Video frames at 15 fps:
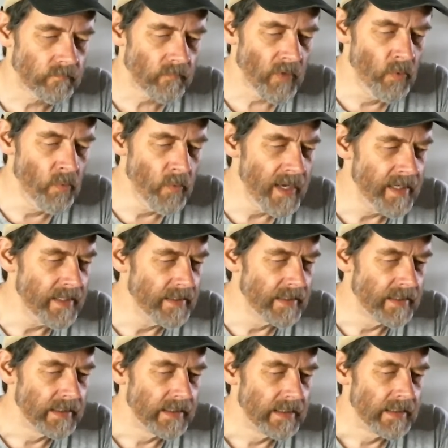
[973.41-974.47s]
when
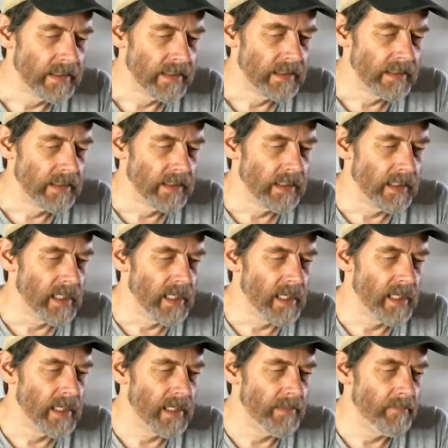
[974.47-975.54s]

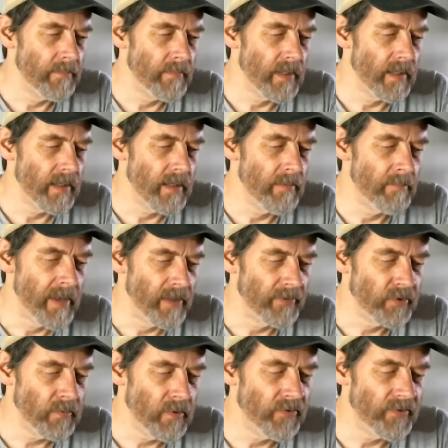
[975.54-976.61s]
a Bell
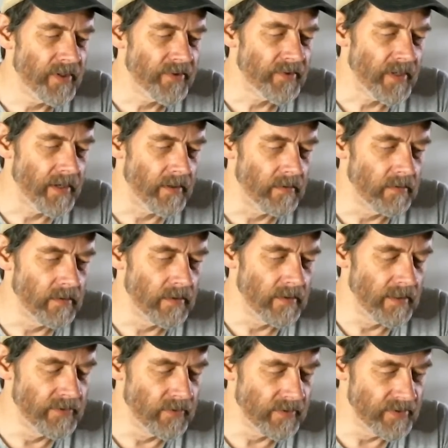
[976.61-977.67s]
206L,
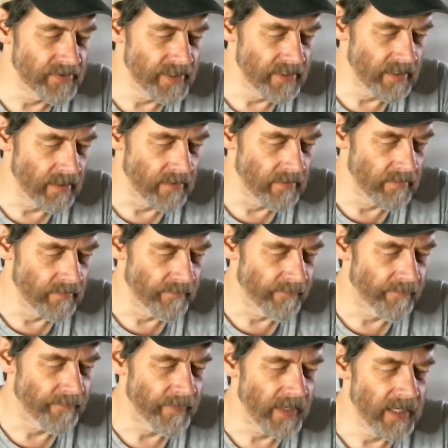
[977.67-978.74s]
and you can see the
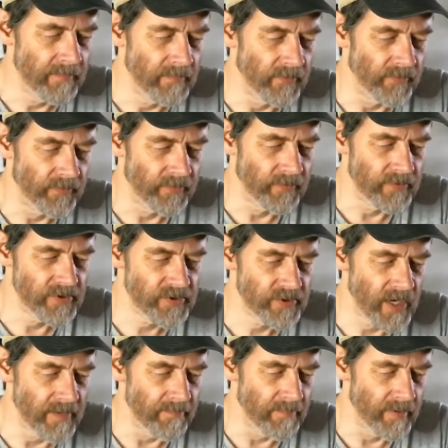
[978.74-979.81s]
famous
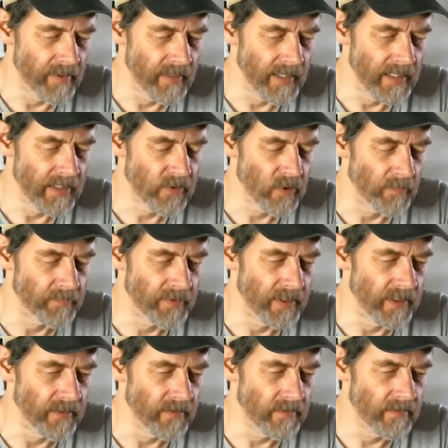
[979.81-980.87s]
shape helicopter
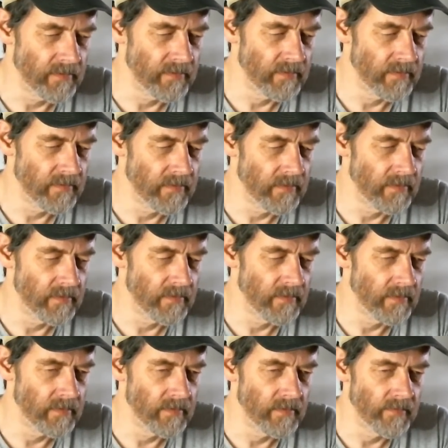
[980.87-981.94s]
here.
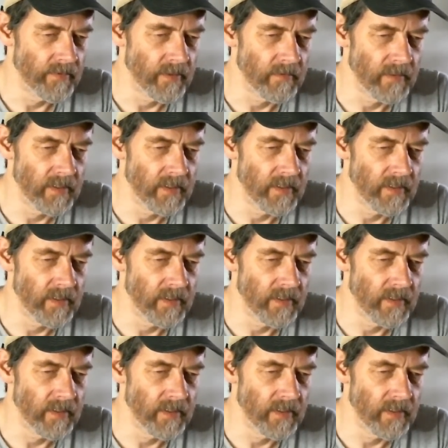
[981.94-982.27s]
There it